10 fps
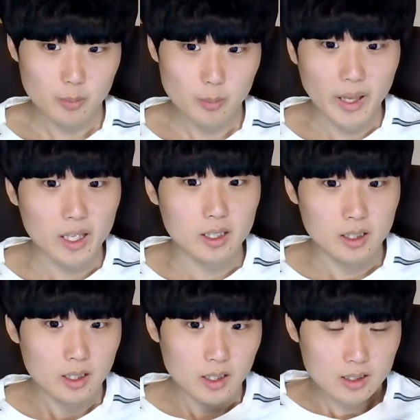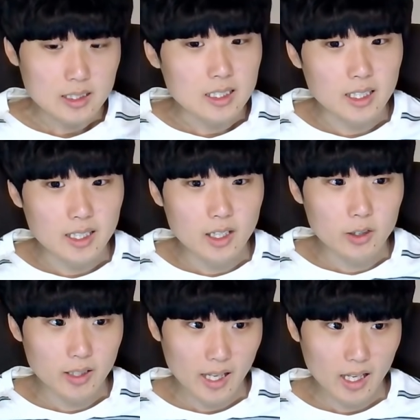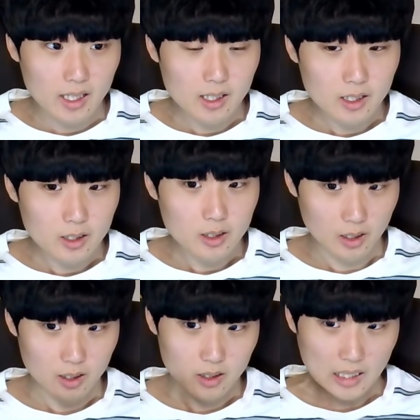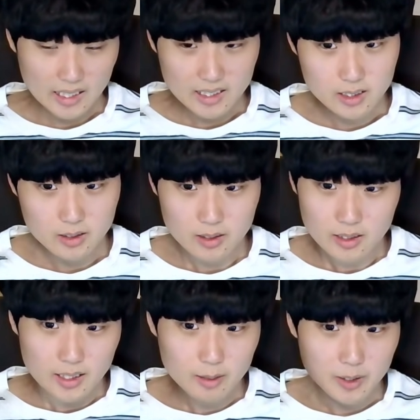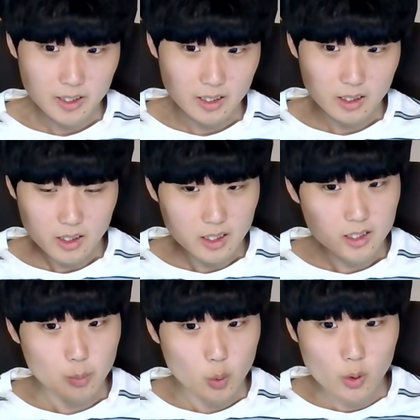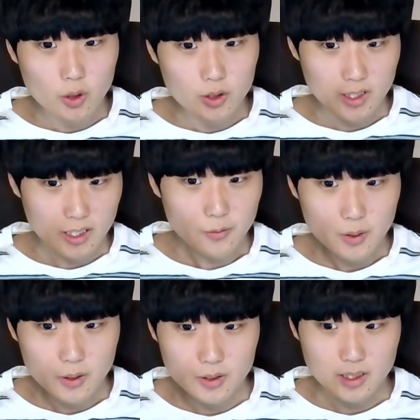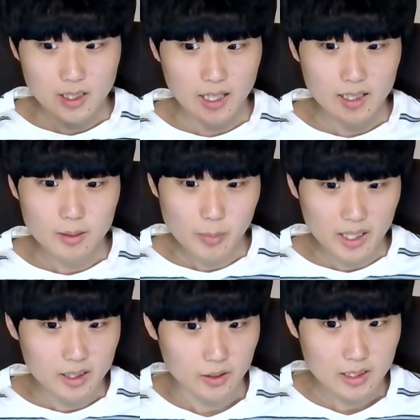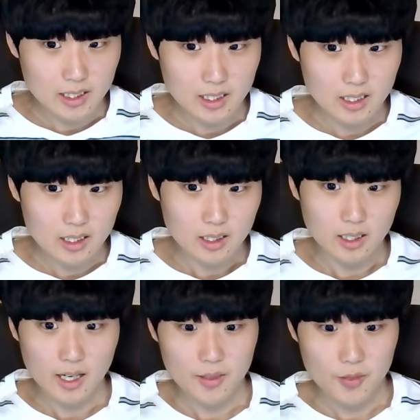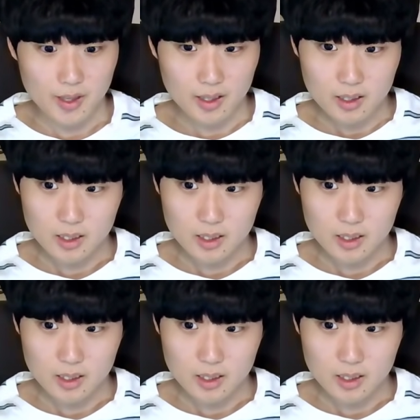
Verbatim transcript: make clean again is little bit is more difficult than make dirty, I think.